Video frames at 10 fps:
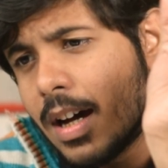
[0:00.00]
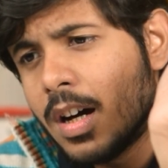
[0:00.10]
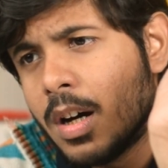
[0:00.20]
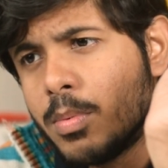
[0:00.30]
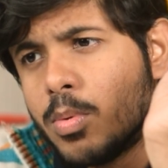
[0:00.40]

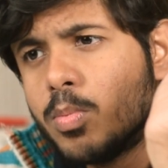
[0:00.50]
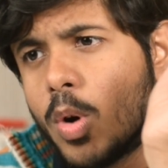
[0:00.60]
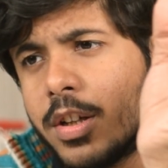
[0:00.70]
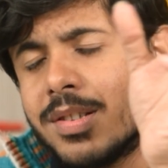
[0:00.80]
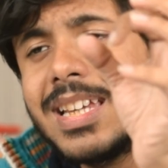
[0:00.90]
we would
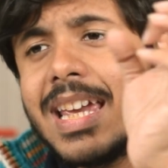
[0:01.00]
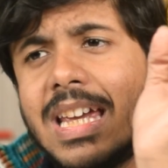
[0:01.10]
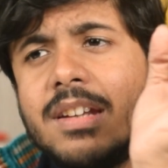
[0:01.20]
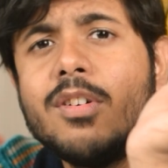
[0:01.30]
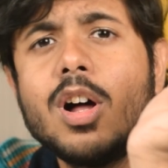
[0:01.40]
want to say
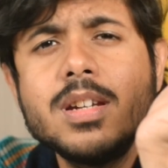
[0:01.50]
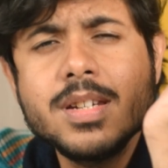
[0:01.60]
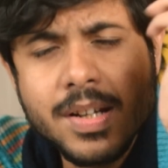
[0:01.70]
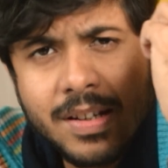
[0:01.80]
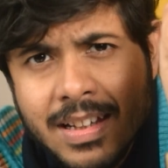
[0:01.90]

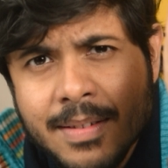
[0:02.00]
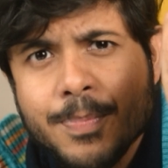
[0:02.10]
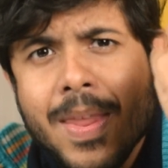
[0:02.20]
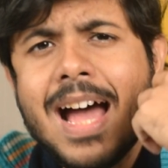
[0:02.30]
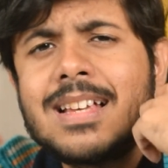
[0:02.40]
involuntarily,
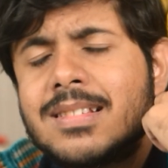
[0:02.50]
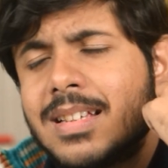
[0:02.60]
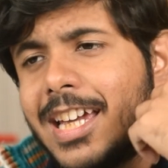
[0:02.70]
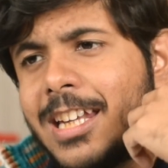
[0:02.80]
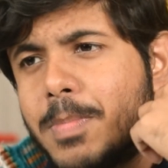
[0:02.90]
as
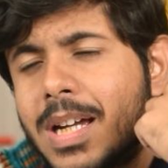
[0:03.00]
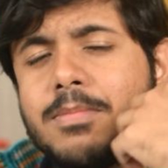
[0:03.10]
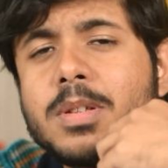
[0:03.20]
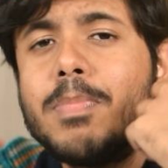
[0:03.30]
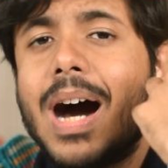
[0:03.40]
it
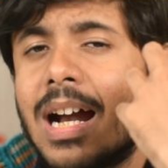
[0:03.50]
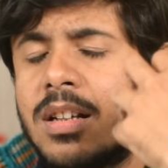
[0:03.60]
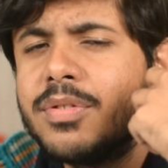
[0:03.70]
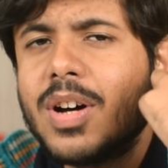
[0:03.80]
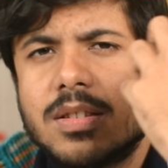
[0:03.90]
becomes a
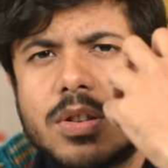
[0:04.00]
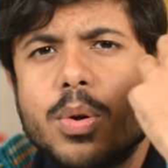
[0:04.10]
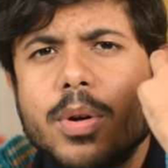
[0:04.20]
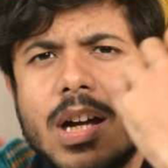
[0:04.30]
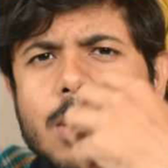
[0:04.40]
part of us
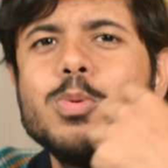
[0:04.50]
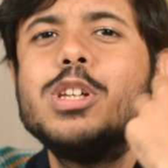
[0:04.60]
growing up.